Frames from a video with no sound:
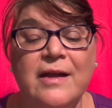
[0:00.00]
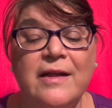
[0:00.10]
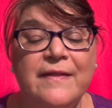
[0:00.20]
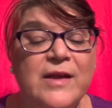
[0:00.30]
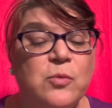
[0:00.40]

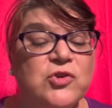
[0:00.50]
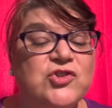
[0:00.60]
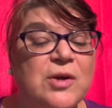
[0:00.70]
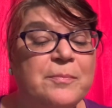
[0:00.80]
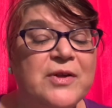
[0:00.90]
They were
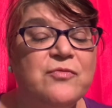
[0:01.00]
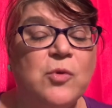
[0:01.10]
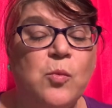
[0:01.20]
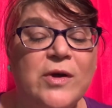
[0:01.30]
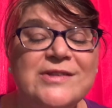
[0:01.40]
jumping
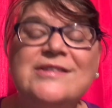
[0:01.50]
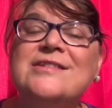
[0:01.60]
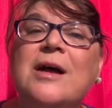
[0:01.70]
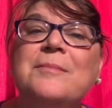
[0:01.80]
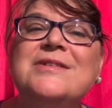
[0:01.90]
from one
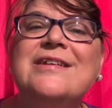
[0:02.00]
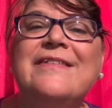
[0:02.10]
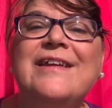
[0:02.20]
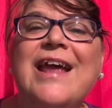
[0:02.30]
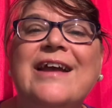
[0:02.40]
stump to
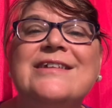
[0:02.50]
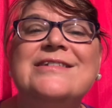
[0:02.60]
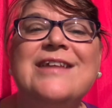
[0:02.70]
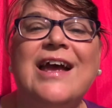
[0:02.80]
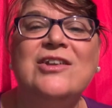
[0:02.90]
the
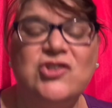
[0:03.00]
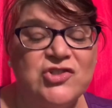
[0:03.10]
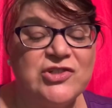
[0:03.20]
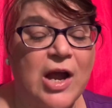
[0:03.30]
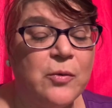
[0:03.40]
next and
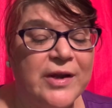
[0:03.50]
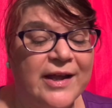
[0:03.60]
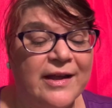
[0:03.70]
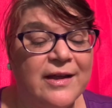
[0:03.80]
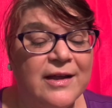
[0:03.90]
shouting.